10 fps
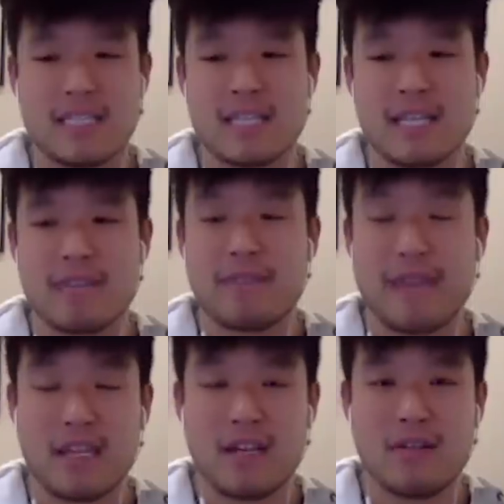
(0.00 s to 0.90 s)
to like
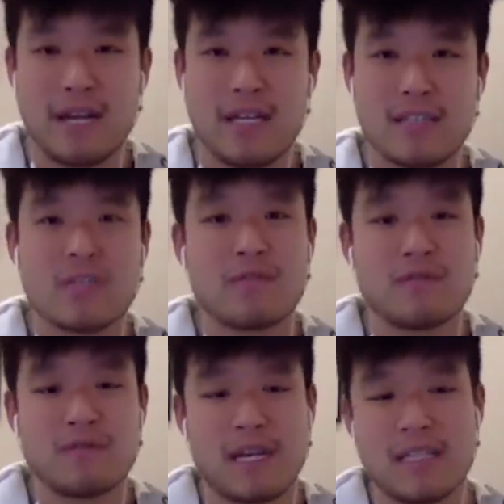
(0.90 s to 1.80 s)
failure, right? So
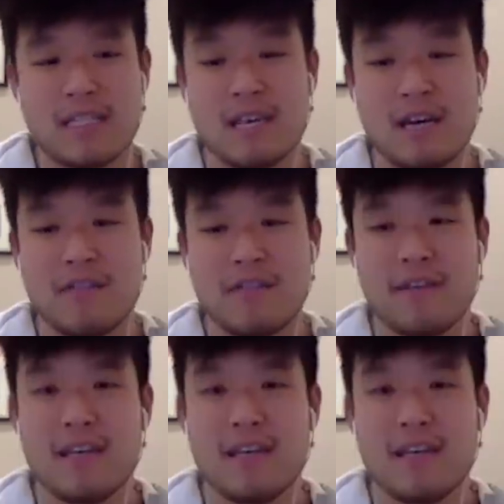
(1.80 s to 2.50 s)
yeah, it's tough.